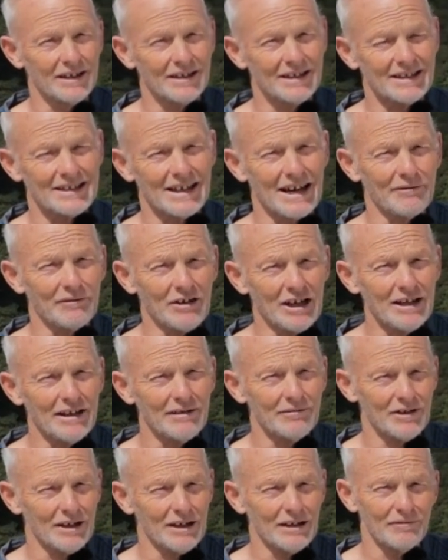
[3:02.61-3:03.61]
It doesn't have any
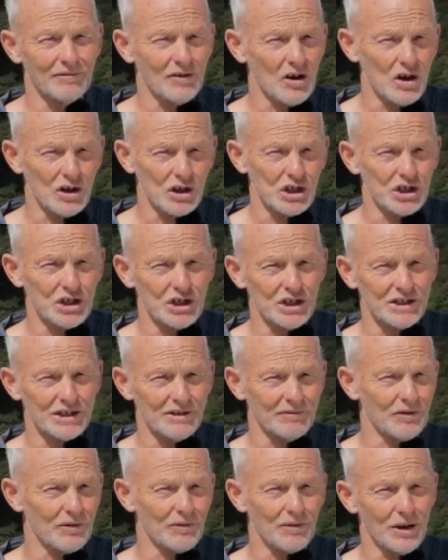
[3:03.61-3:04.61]
of the advantages
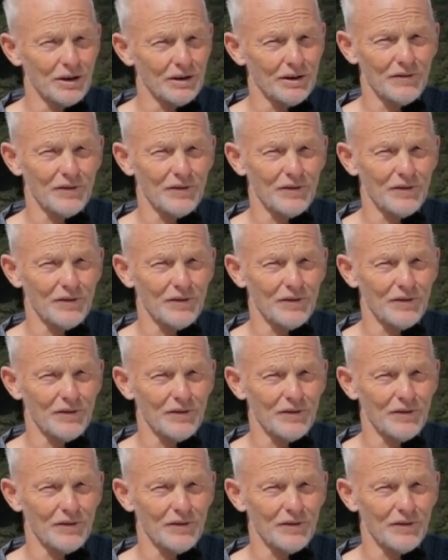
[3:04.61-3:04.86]
of a roller